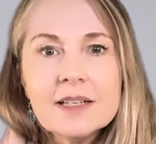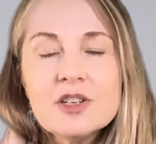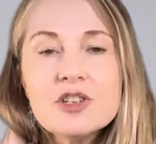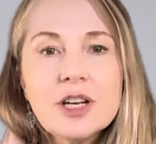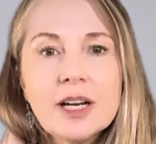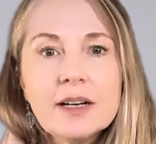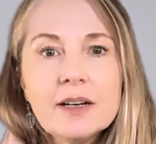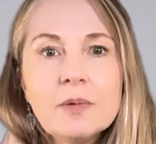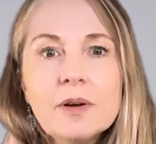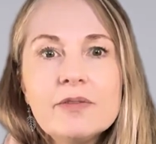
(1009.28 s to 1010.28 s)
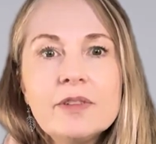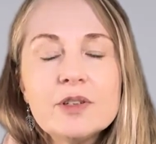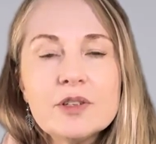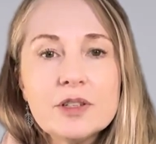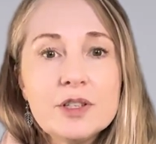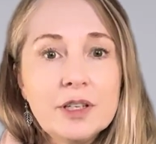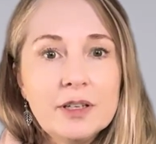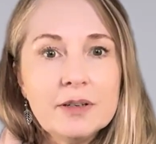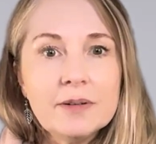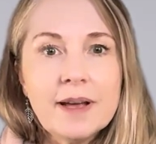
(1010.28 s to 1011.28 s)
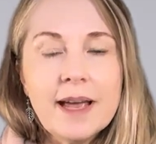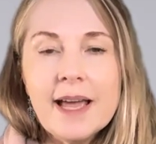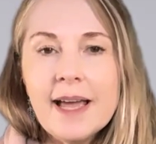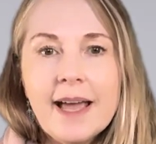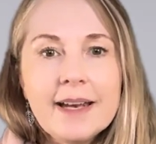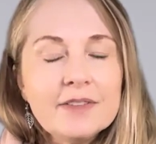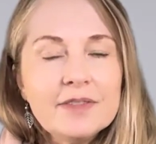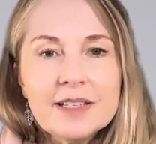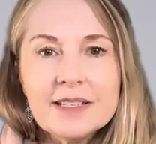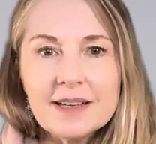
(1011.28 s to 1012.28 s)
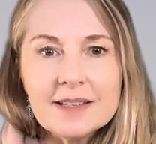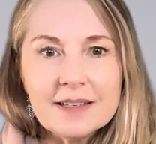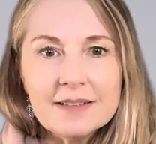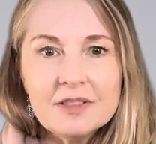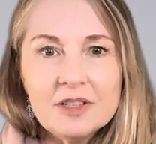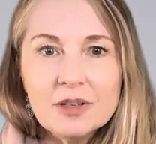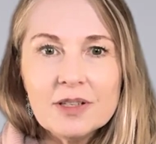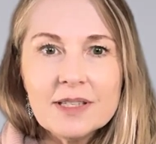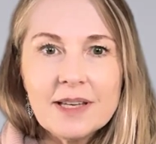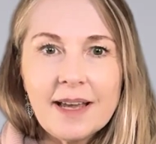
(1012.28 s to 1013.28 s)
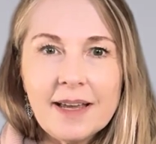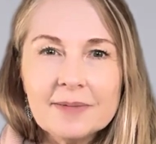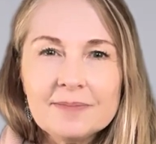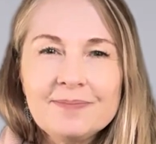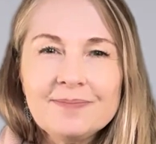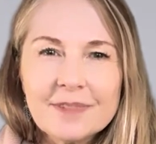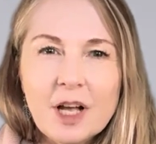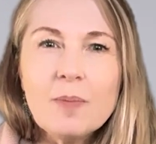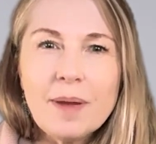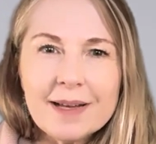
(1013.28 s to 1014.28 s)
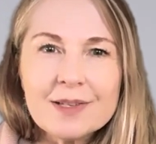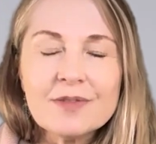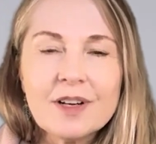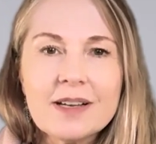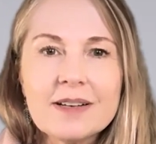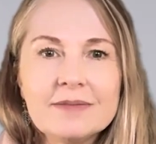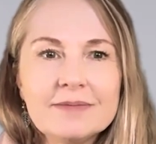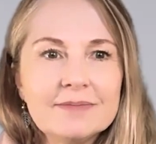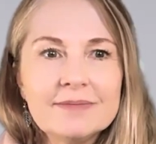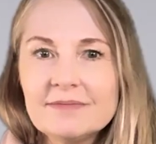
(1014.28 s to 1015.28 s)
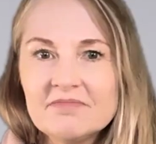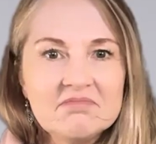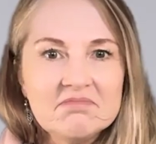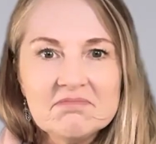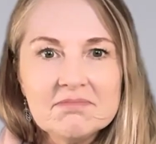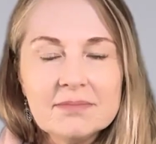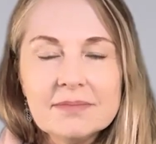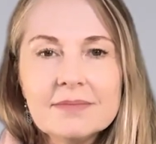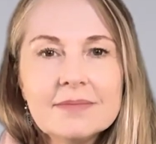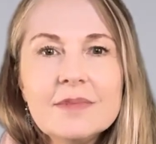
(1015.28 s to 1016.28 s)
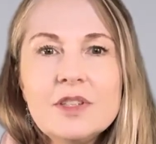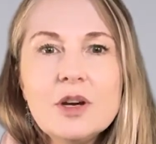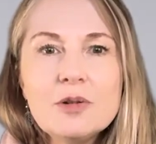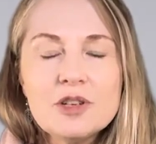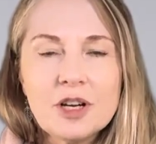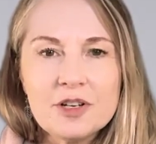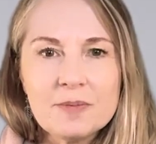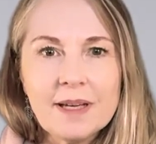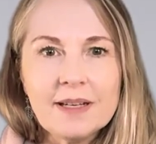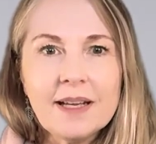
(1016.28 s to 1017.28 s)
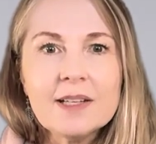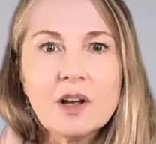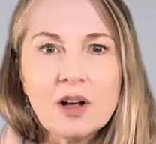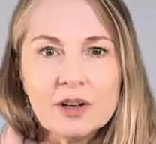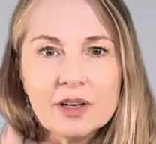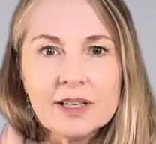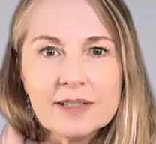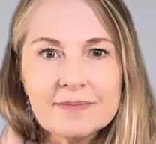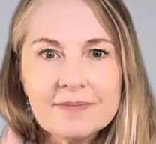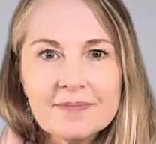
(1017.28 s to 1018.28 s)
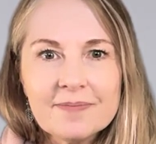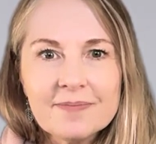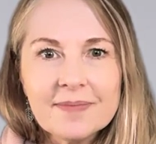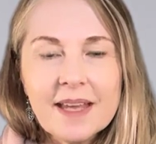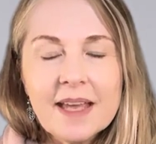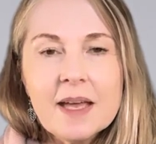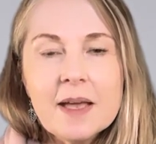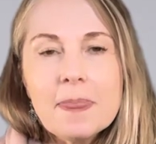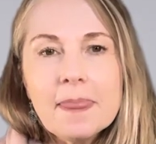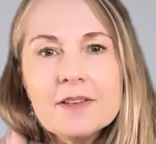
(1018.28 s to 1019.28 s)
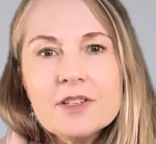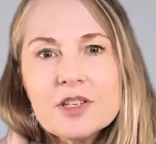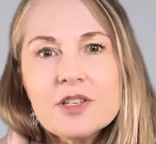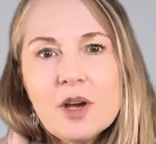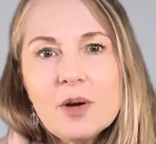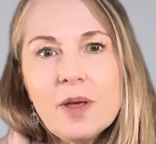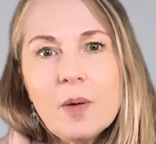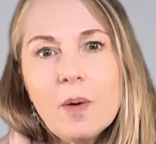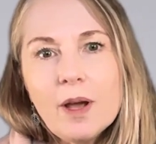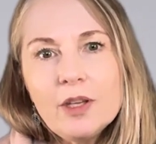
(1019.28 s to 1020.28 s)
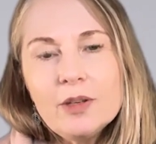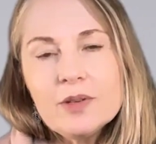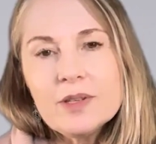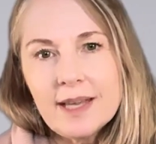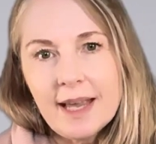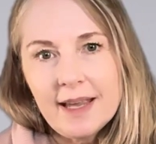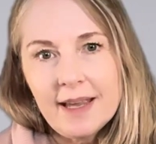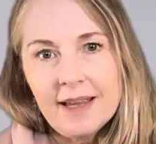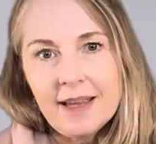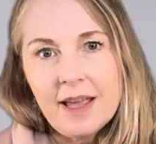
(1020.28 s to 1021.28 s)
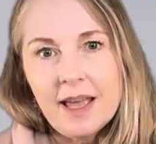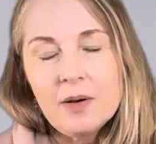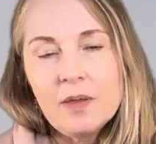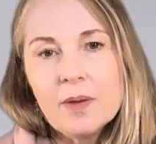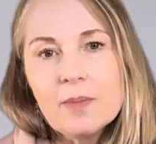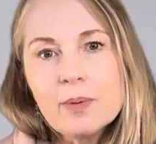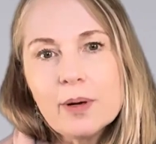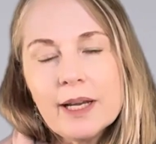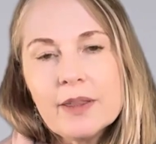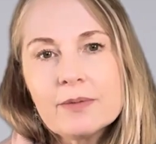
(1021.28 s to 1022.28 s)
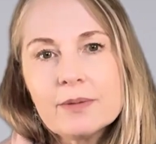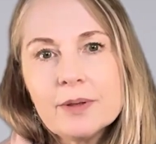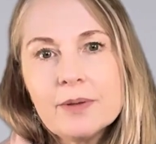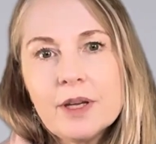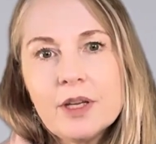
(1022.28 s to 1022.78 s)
Share what feels good to you. And if it doesn't, you can say, I'll pass for now. No judgment. It's all good. Just know that what you say and the breakthrough that